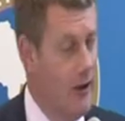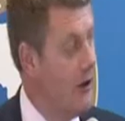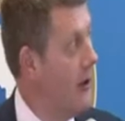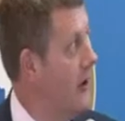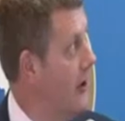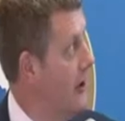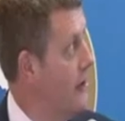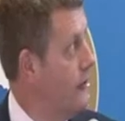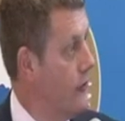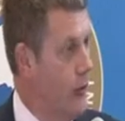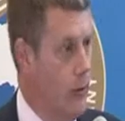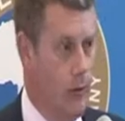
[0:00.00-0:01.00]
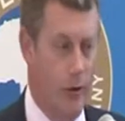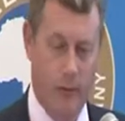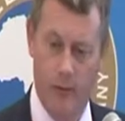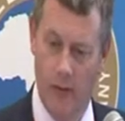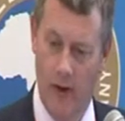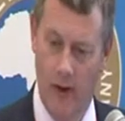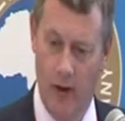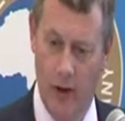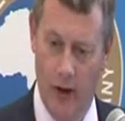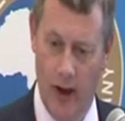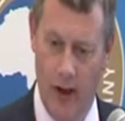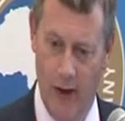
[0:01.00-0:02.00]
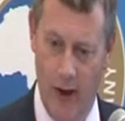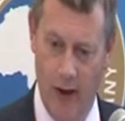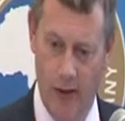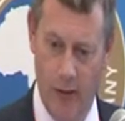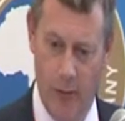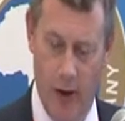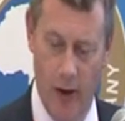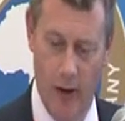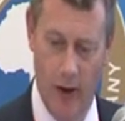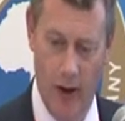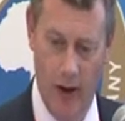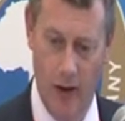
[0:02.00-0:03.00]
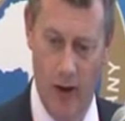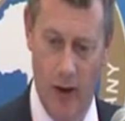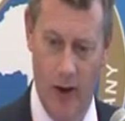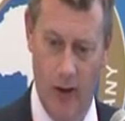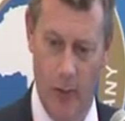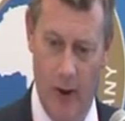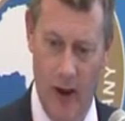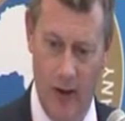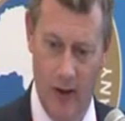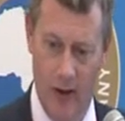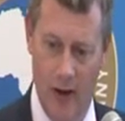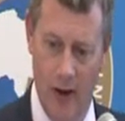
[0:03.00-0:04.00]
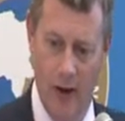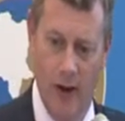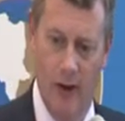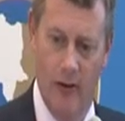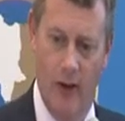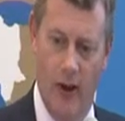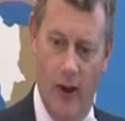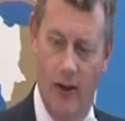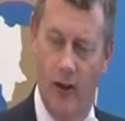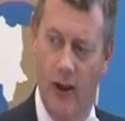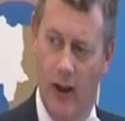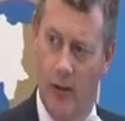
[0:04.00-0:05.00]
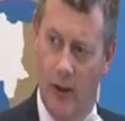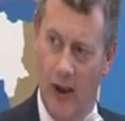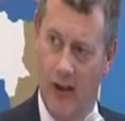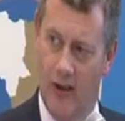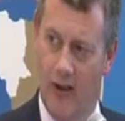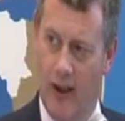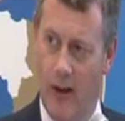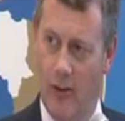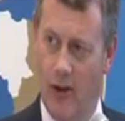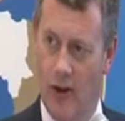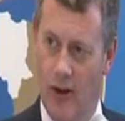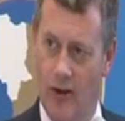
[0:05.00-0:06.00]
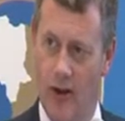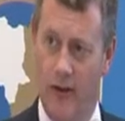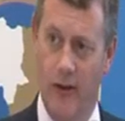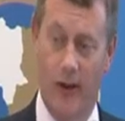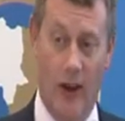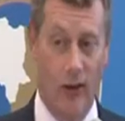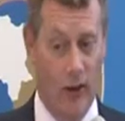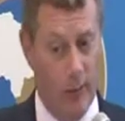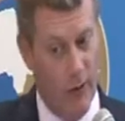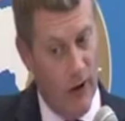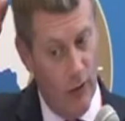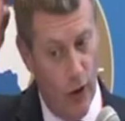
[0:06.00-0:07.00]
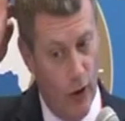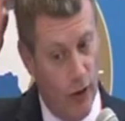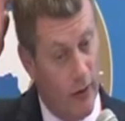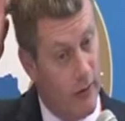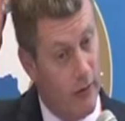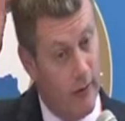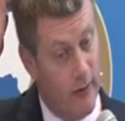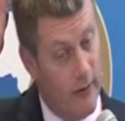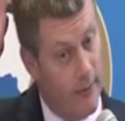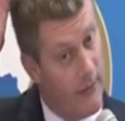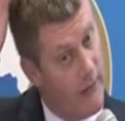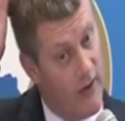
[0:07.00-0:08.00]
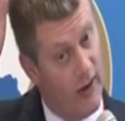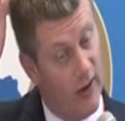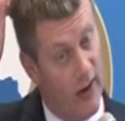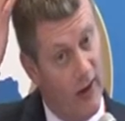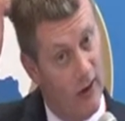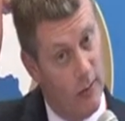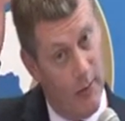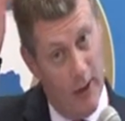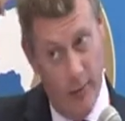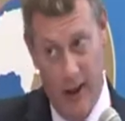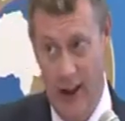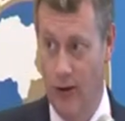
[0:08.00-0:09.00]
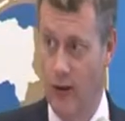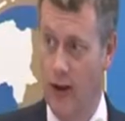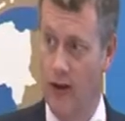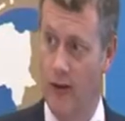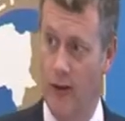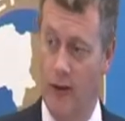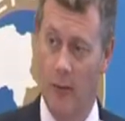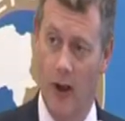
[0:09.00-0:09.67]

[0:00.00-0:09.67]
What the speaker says: Clearly, fraud is not covered under a policy, as you'd expect. Fines and liquidated damages, if you've done something wrong, it's against the public interest for